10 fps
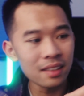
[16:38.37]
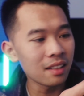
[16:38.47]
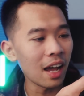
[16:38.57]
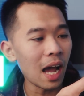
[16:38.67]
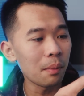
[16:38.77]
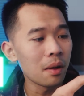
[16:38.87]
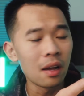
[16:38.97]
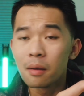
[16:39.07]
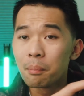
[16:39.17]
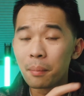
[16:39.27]
the app
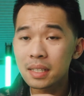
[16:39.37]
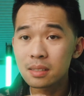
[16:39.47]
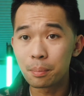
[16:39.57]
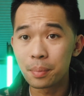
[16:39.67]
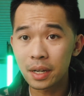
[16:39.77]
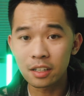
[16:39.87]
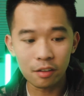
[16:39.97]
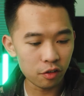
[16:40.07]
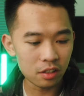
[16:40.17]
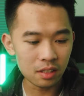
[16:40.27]
makes a big
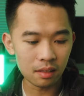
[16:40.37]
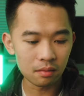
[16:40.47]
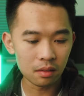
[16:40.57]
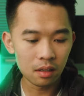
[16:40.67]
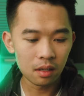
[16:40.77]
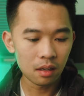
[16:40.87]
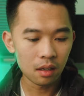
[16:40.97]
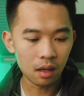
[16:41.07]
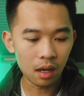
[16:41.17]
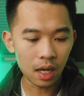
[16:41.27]
difference in
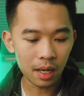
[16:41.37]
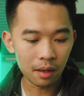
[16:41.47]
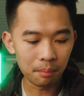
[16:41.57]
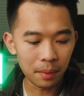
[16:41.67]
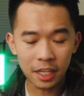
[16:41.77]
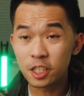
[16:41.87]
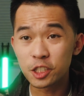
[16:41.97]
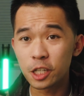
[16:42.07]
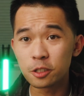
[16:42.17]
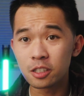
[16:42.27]

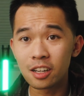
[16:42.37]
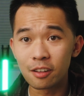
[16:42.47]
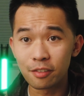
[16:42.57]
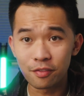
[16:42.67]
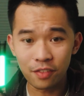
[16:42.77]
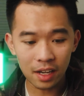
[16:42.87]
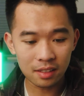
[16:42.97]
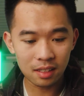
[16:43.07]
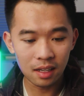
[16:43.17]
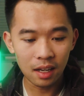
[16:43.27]
changing the
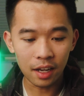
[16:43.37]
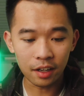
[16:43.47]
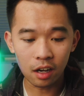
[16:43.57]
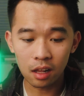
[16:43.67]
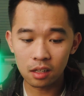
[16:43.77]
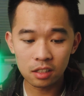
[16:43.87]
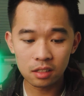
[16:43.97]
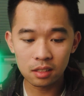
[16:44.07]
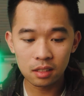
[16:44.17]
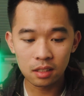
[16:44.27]
effects and
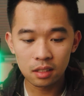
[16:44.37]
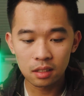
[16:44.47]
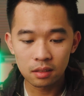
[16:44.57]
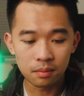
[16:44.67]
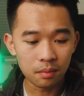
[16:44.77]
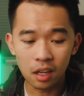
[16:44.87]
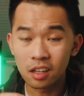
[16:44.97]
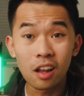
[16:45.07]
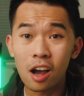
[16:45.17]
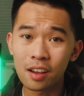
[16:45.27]
colors a
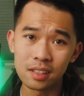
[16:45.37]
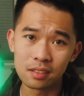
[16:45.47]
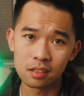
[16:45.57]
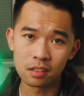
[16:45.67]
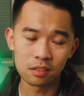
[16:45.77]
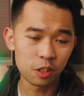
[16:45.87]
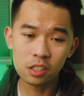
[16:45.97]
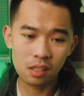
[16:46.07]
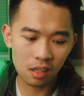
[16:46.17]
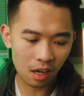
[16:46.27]
lot easier,
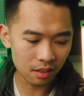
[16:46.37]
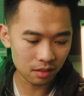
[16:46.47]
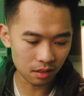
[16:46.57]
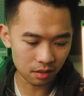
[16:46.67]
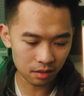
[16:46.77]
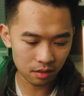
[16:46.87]
just a lot easier.